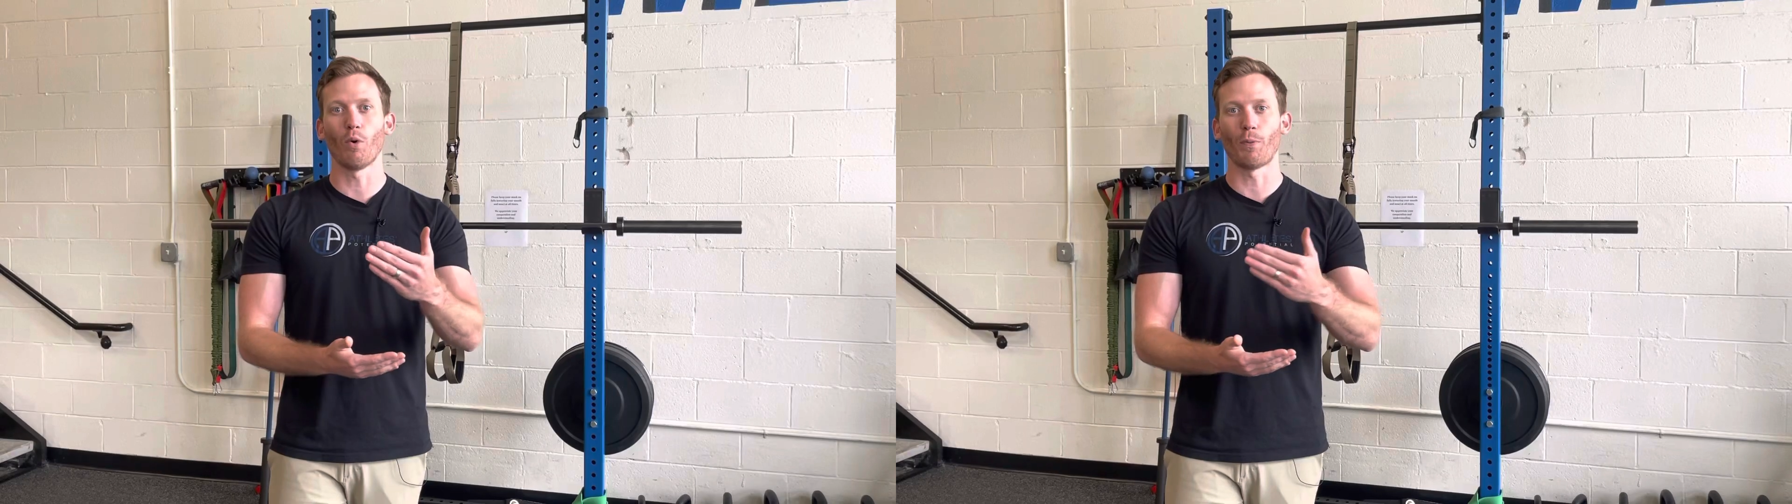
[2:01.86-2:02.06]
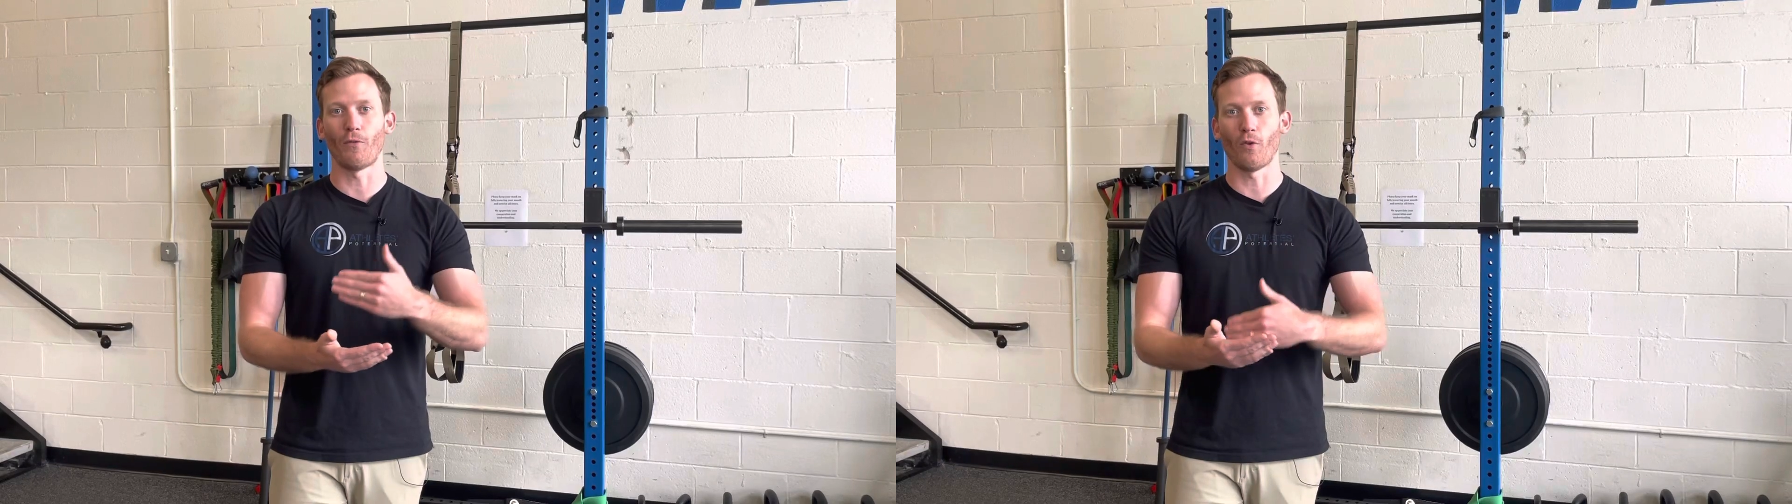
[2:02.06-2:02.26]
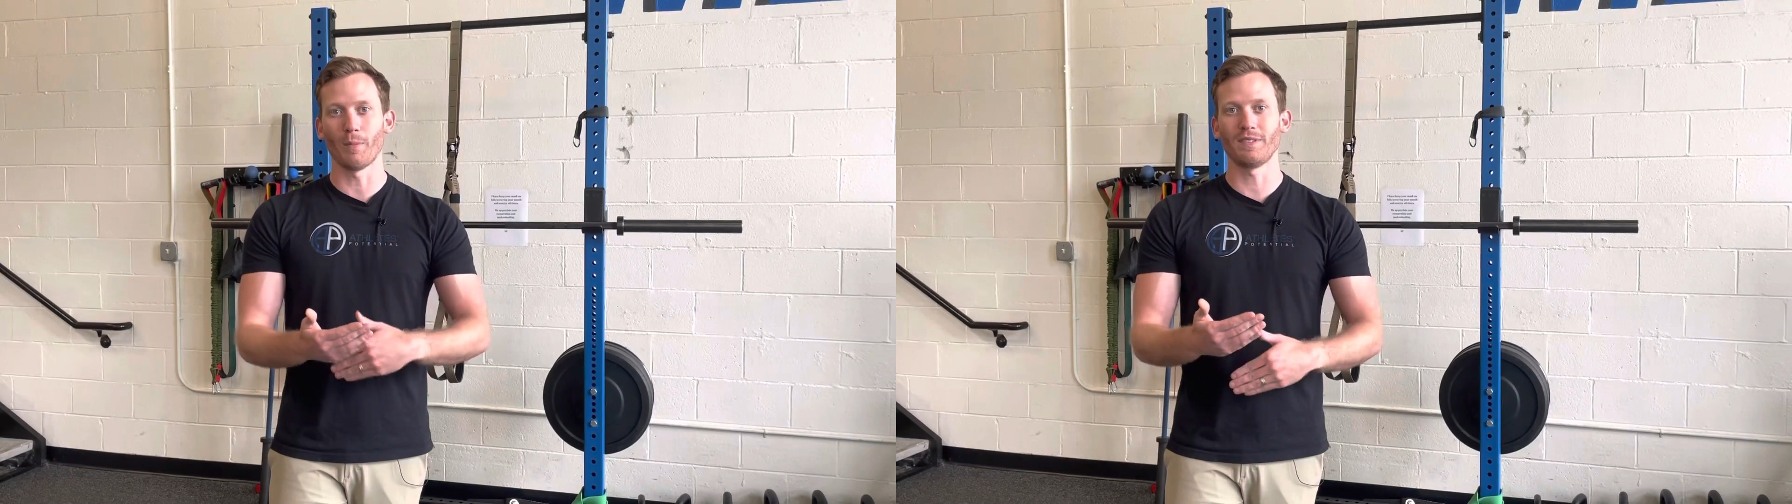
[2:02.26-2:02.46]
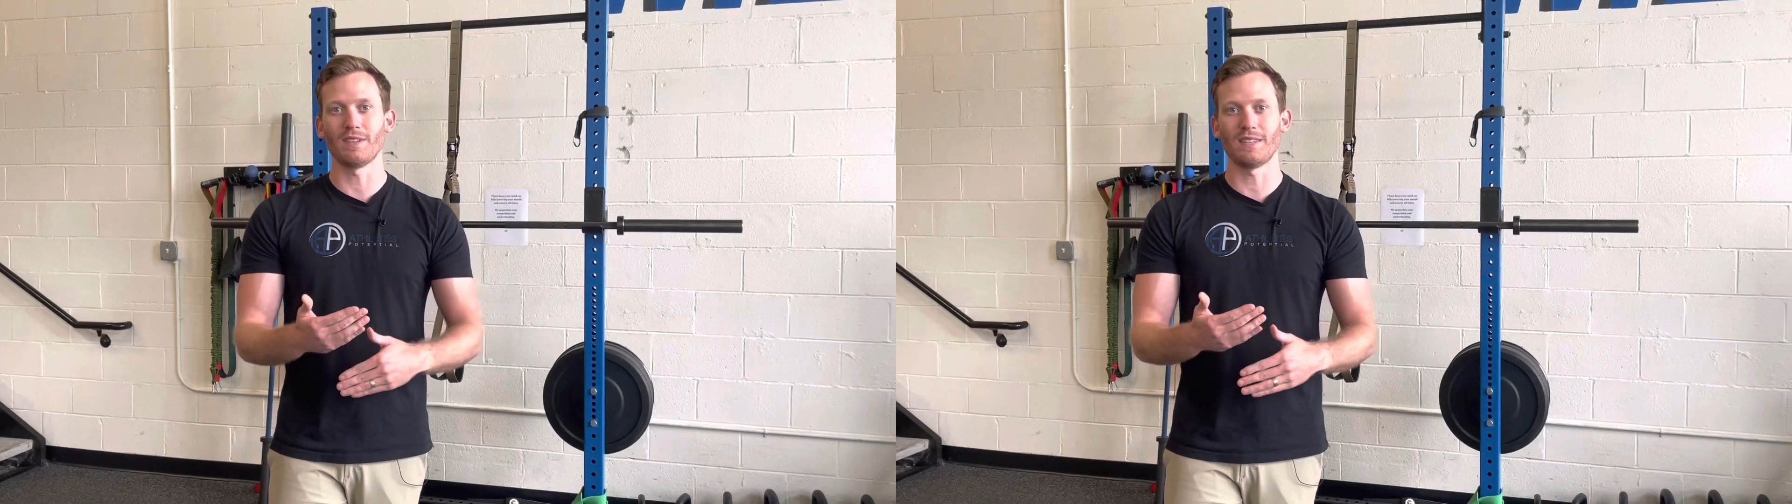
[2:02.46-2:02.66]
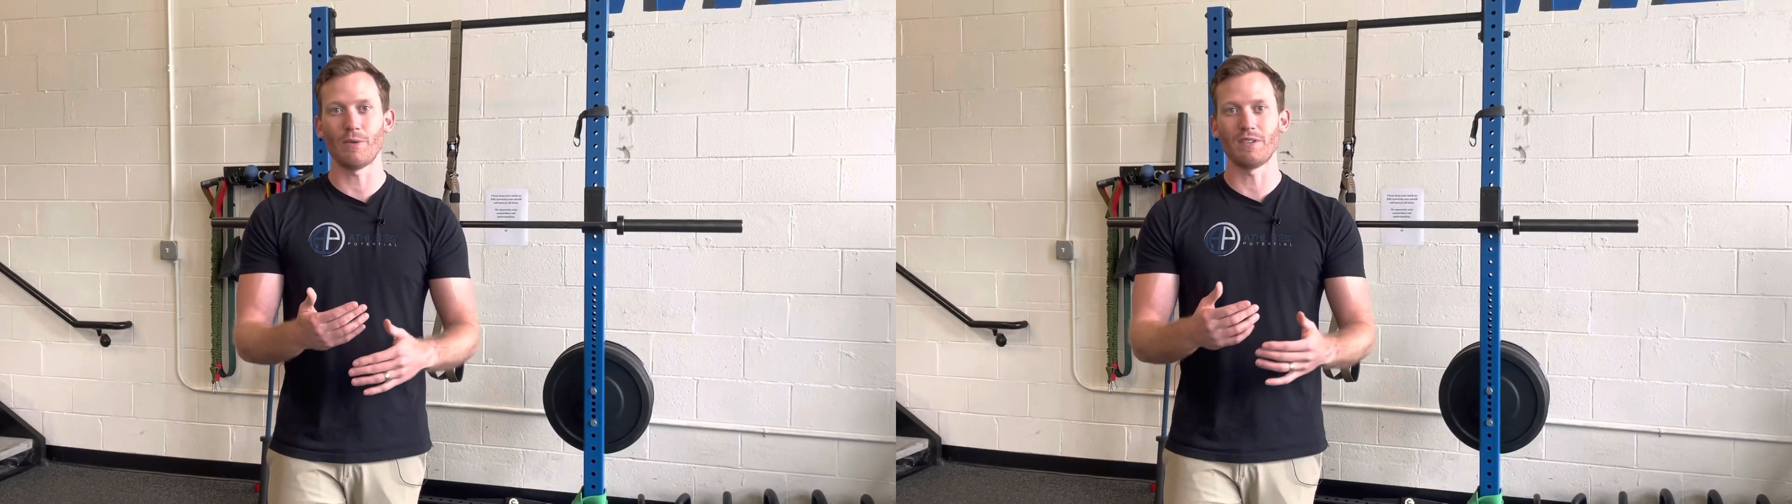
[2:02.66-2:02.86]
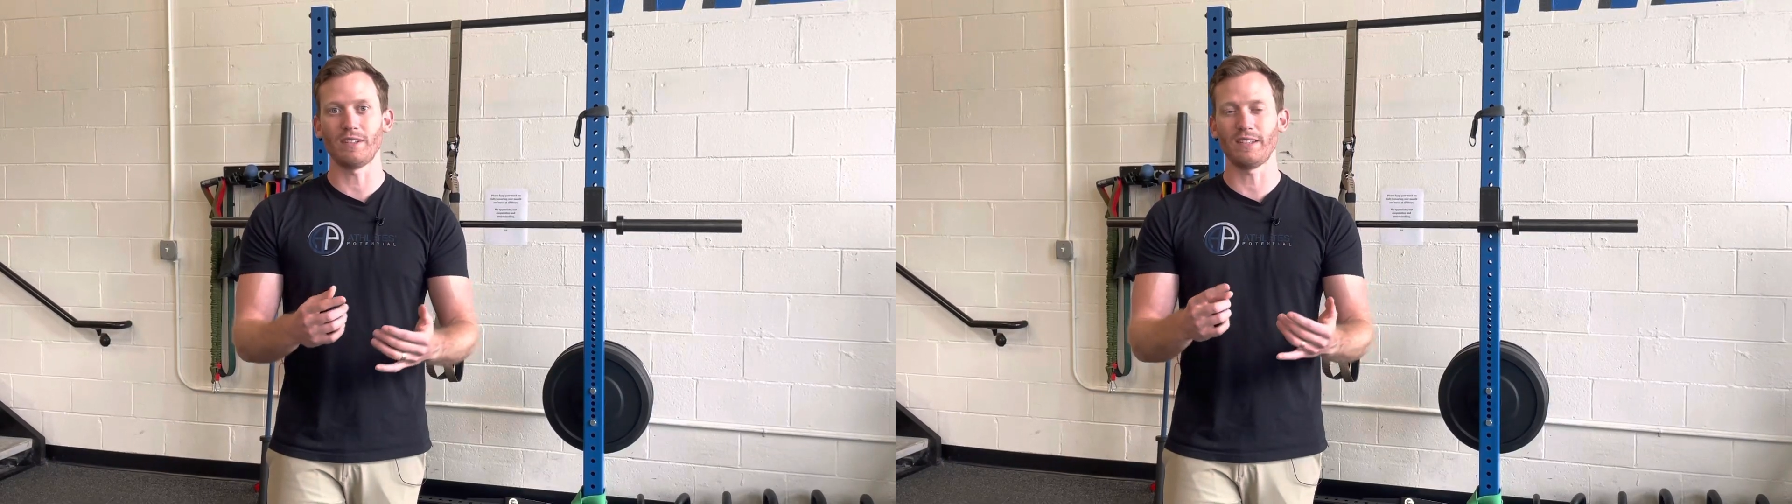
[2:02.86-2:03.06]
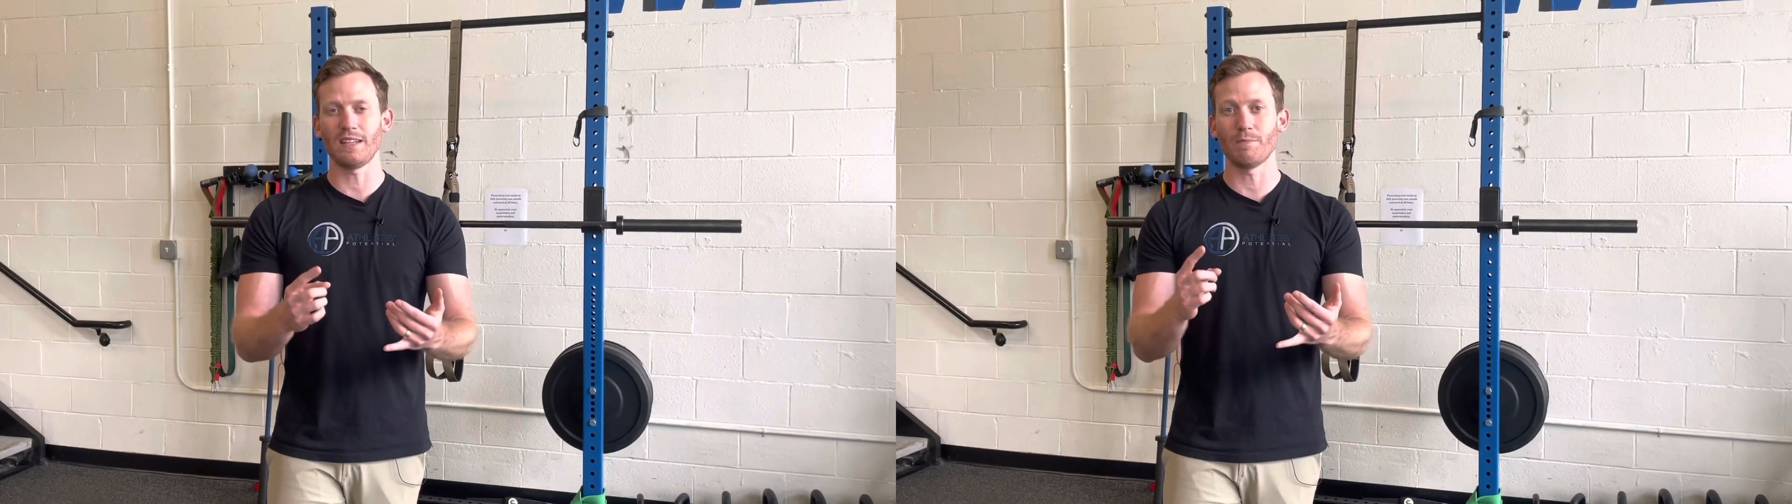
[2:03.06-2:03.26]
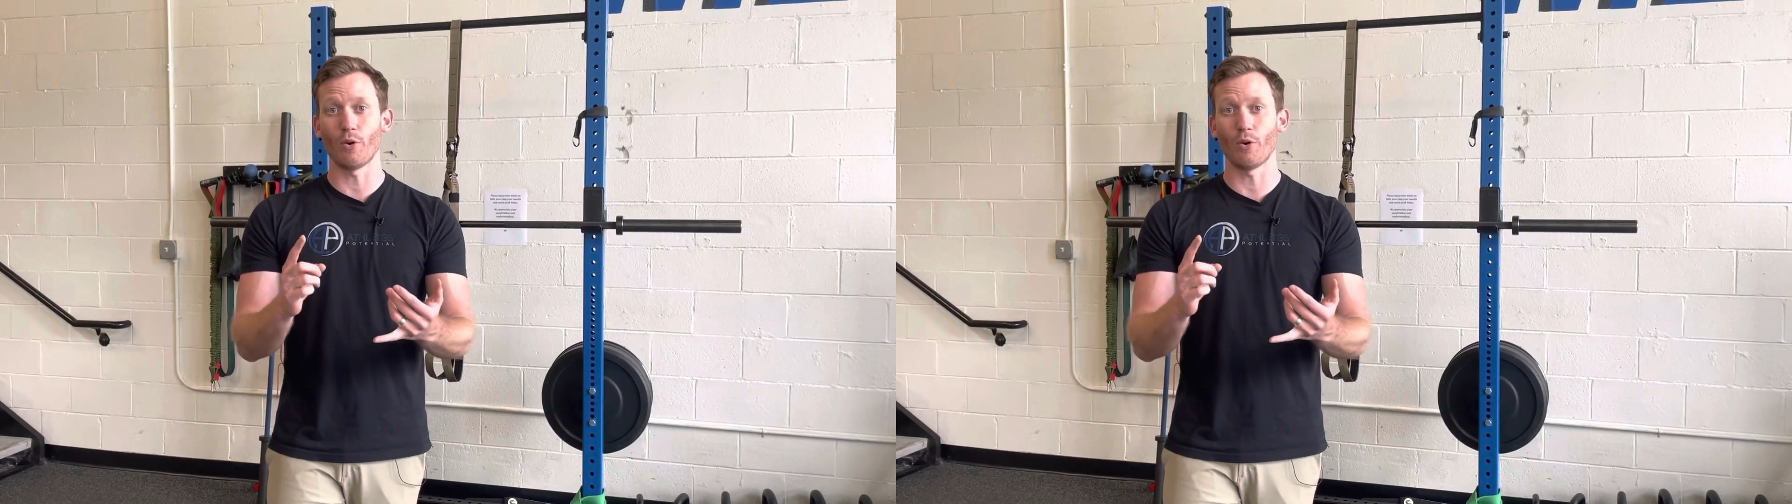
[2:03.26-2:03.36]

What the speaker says: performances that we see